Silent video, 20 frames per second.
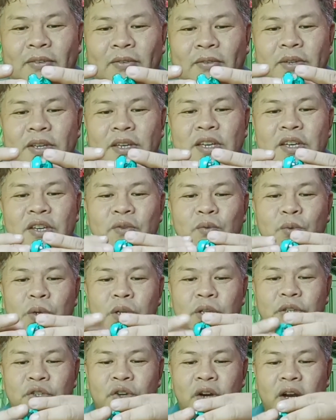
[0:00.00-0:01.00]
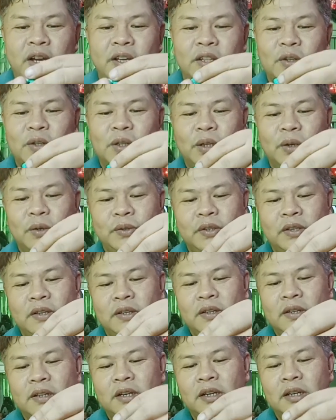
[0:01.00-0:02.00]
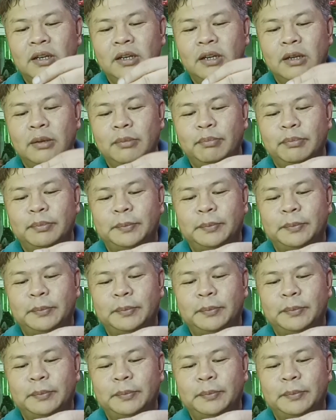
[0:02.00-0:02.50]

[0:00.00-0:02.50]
we will try to close it up.